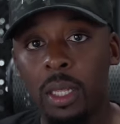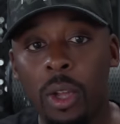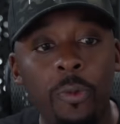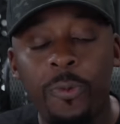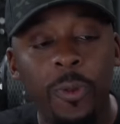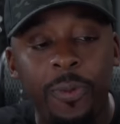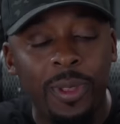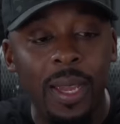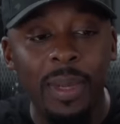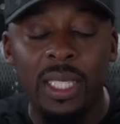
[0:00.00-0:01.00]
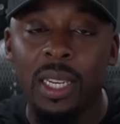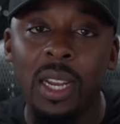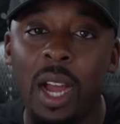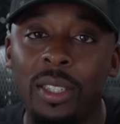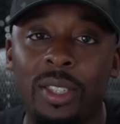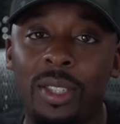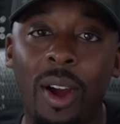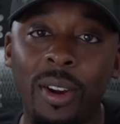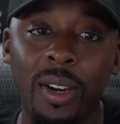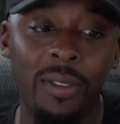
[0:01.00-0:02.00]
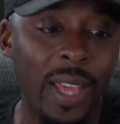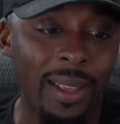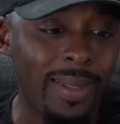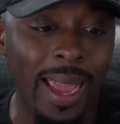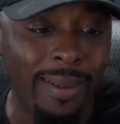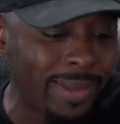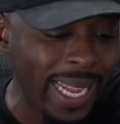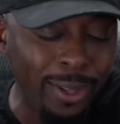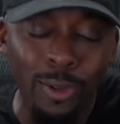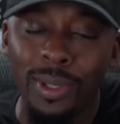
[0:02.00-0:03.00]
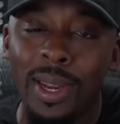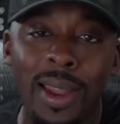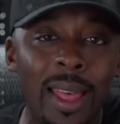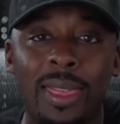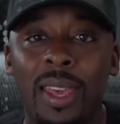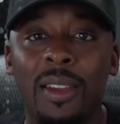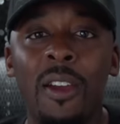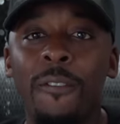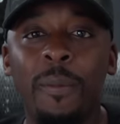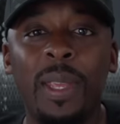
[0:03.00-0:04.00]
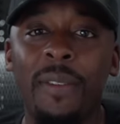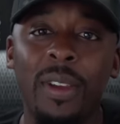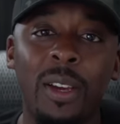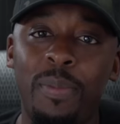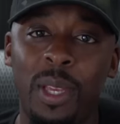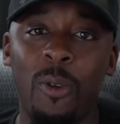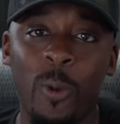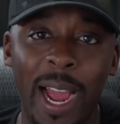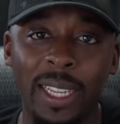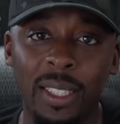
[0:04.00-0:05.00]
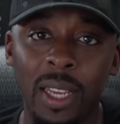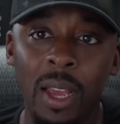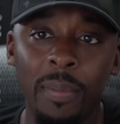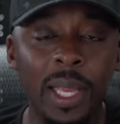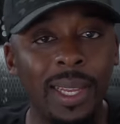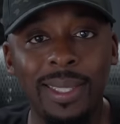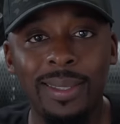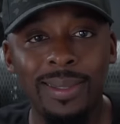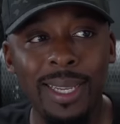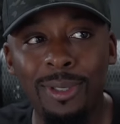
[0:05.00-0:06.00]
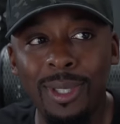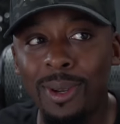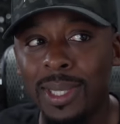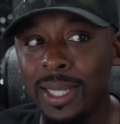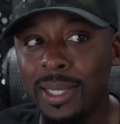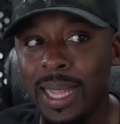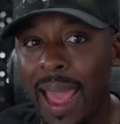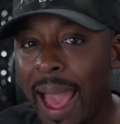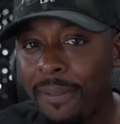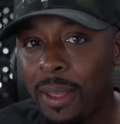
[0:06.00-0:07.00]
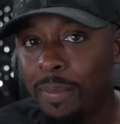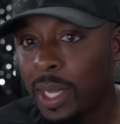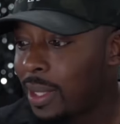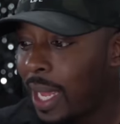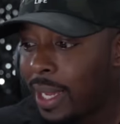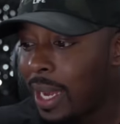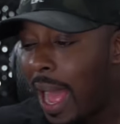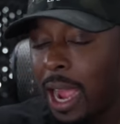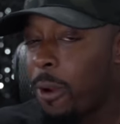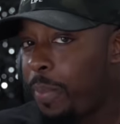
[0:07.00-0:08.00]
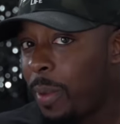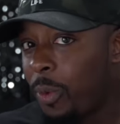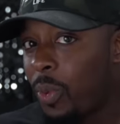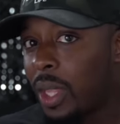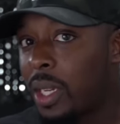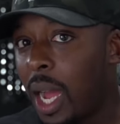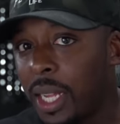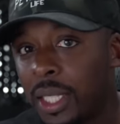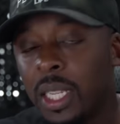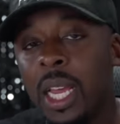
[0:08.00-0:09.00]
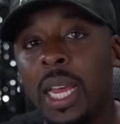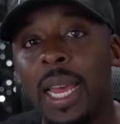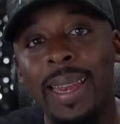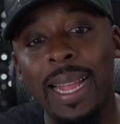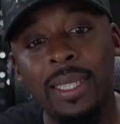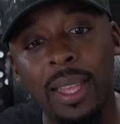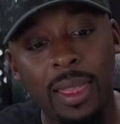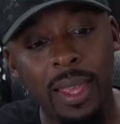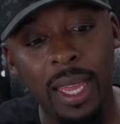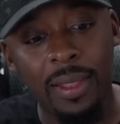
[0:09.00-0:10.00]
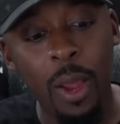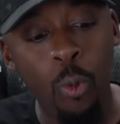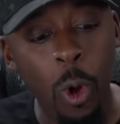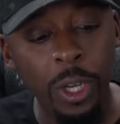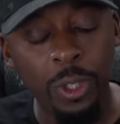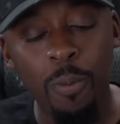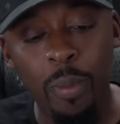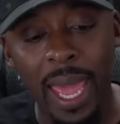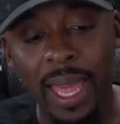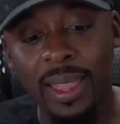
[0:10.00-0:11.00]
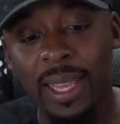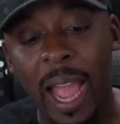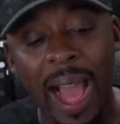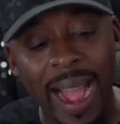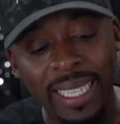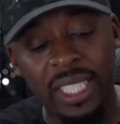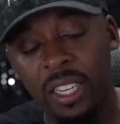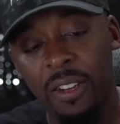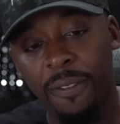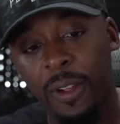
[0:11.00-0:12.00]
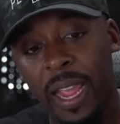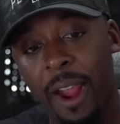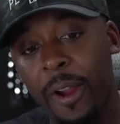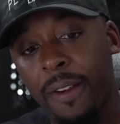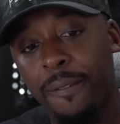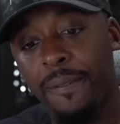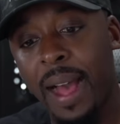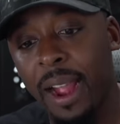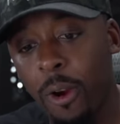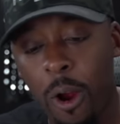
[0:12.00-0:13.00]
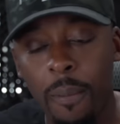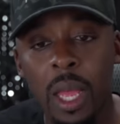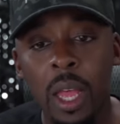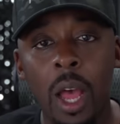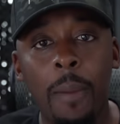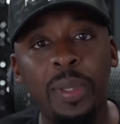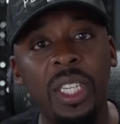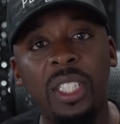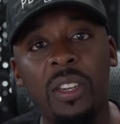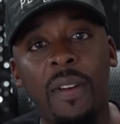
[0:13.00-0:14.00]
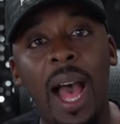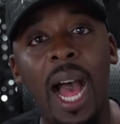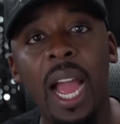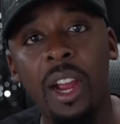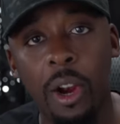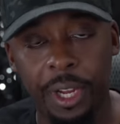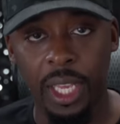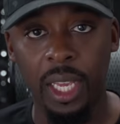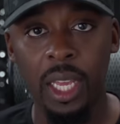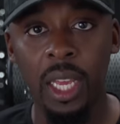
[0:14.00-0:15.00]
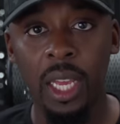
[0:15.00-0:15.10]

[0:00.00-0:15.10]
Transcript: So for, for them, it's a non-starter. They, they, they lose nothing from giving up their rights because they'll still essentially have them because they can hire people with guns. And that's the thing. They want to make the idea of carrying a firearm a position of hierarchy.